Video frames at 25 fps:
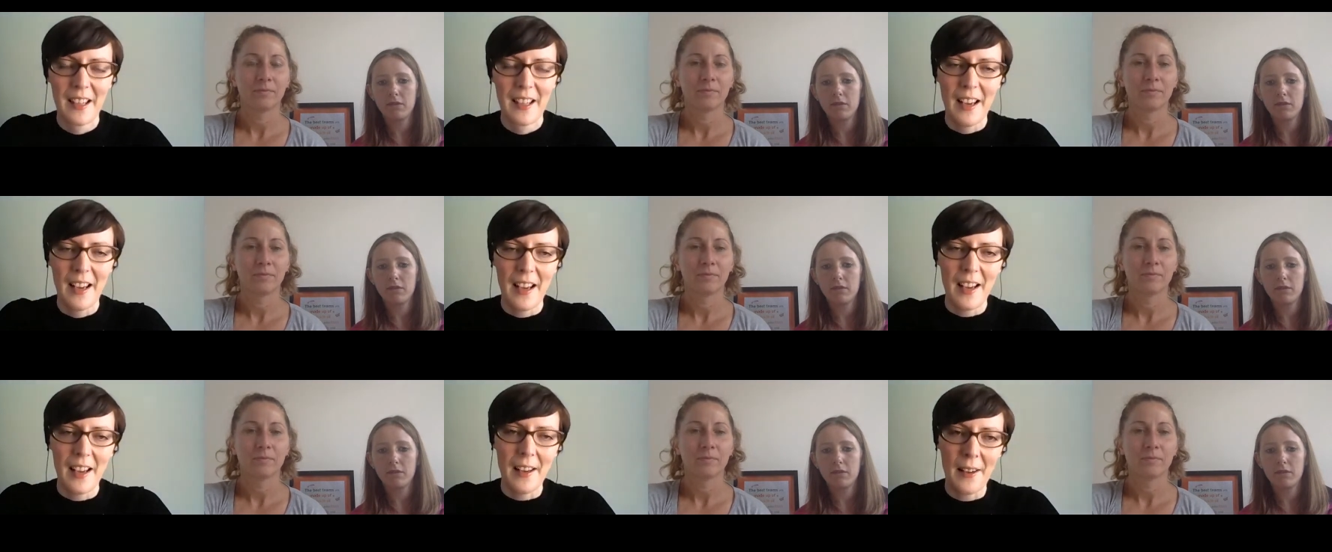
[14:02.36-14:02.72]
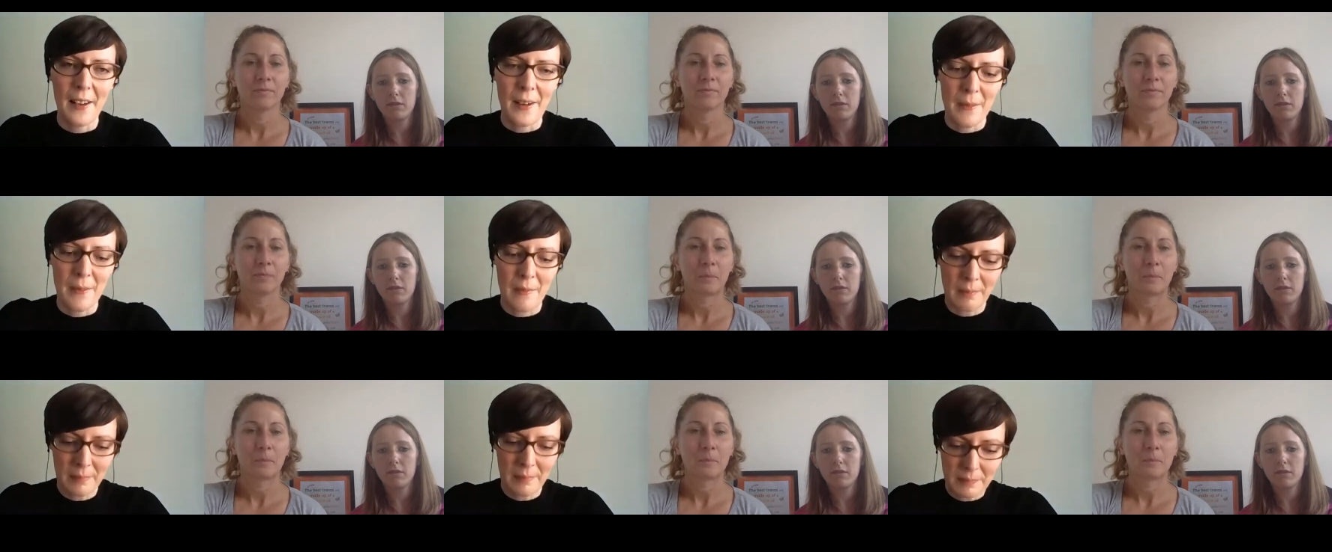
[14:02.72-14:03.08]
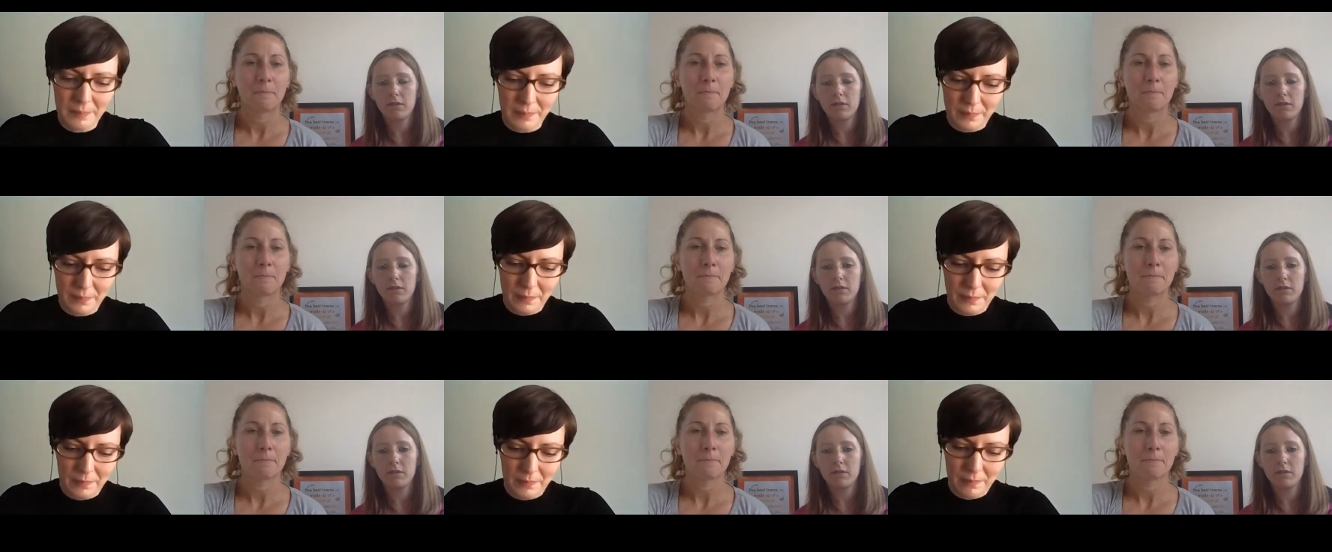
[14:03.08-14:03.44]
Speaker 1: Um,
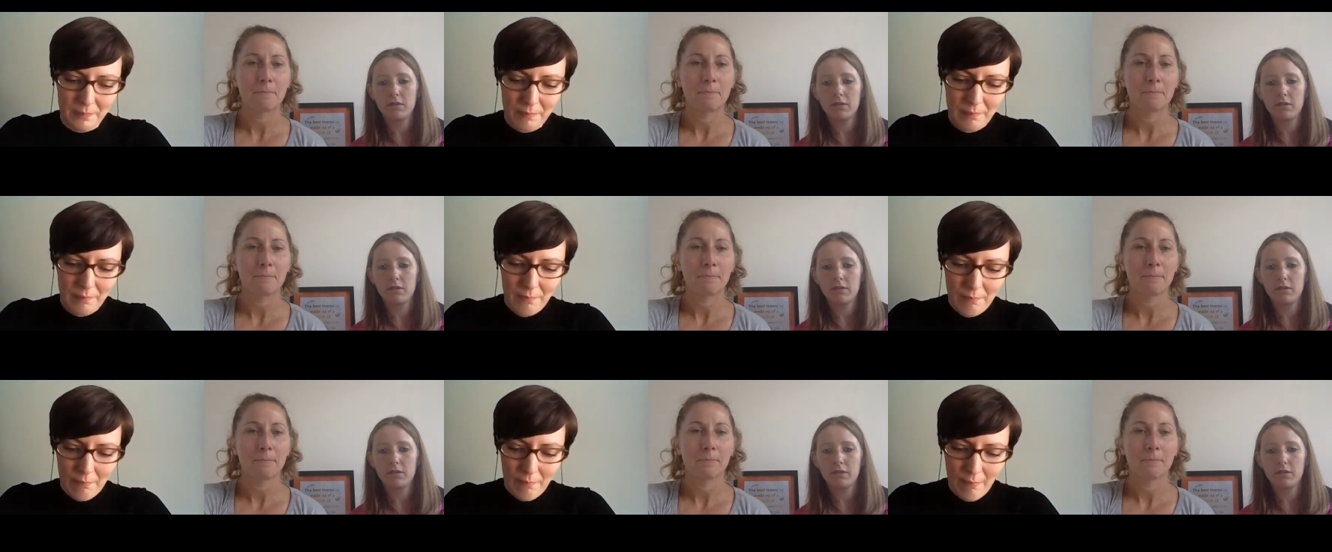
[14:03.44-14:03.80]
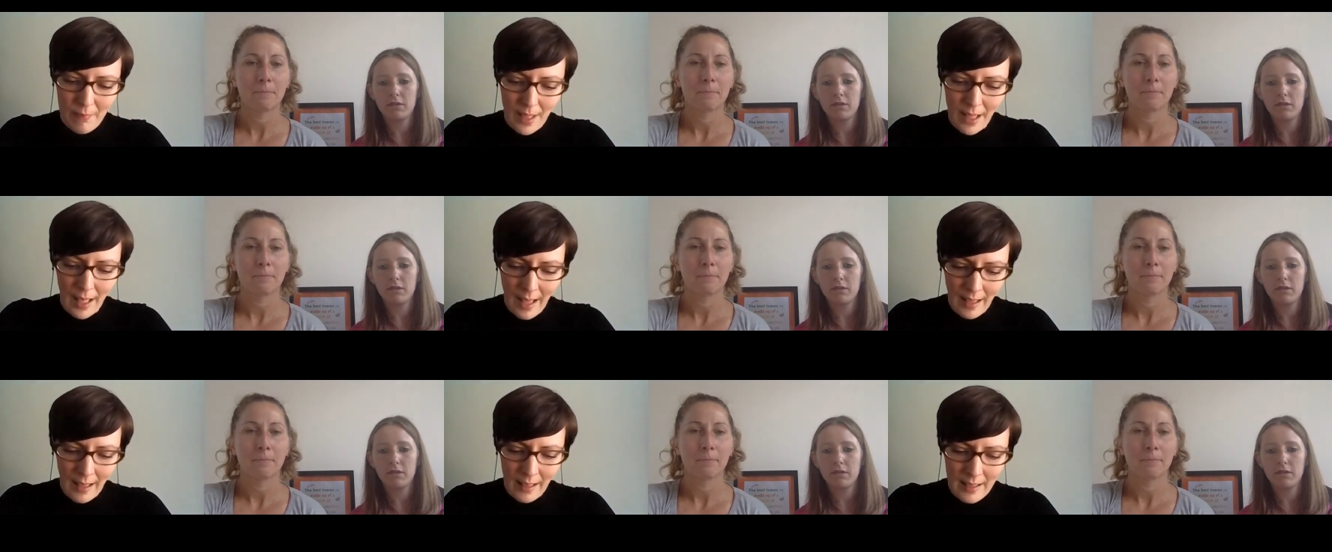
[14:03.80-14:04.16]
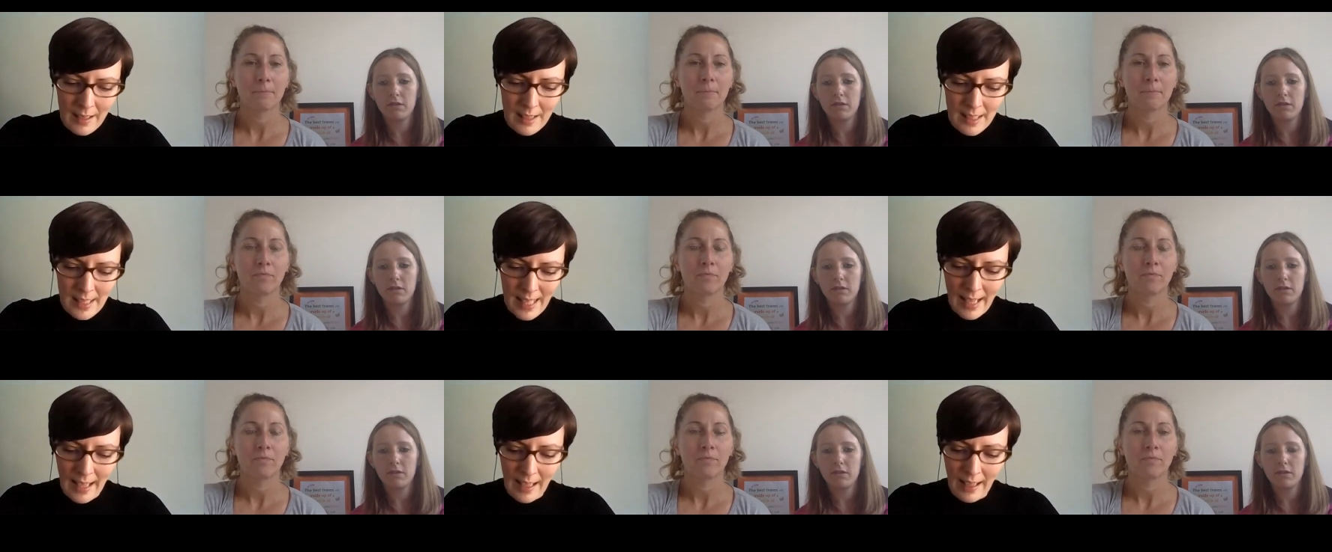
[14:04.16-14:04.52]
and
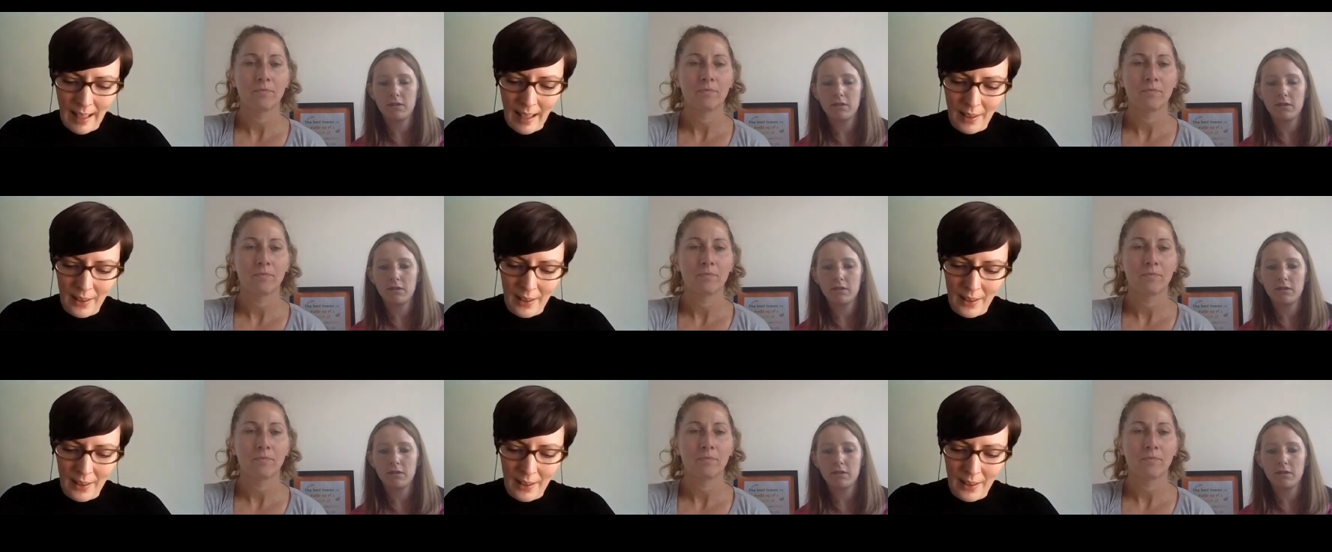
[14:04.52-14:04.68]
yeah, I